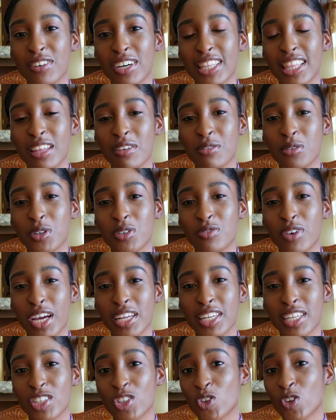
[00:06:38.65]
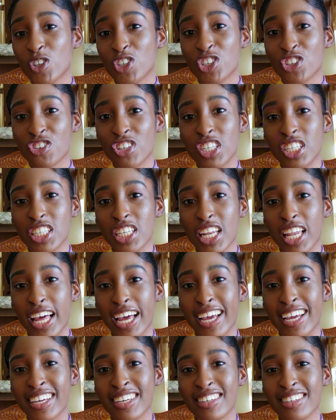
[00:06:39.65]
And they would find it so strange,
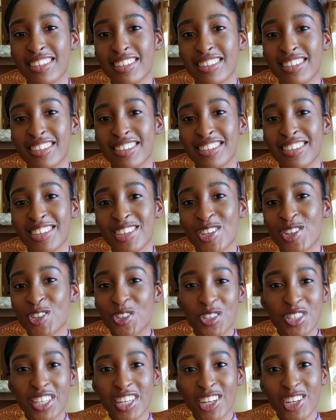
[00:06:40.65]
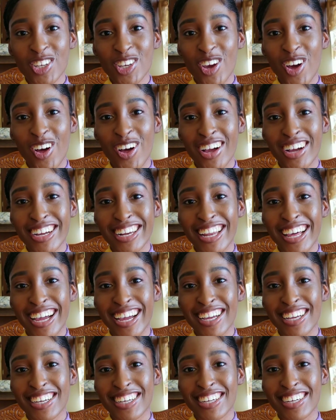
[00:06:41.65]
like, you're still young,
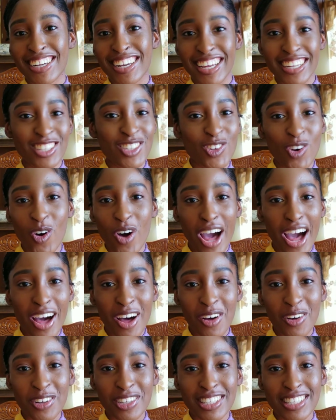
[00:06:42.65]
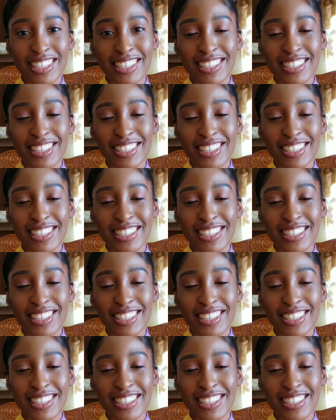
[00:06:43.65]
like, let's go out.